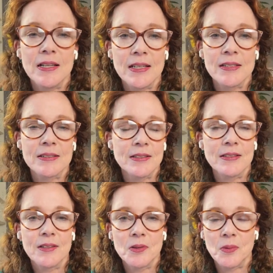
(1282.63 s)
in
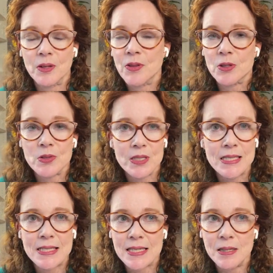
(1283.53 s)
one of those
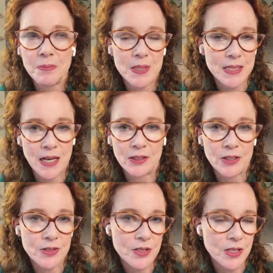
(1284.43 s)
deep
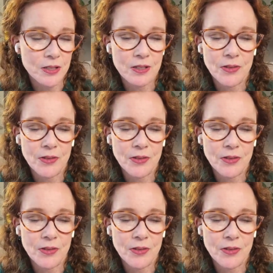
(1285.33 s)
cellars,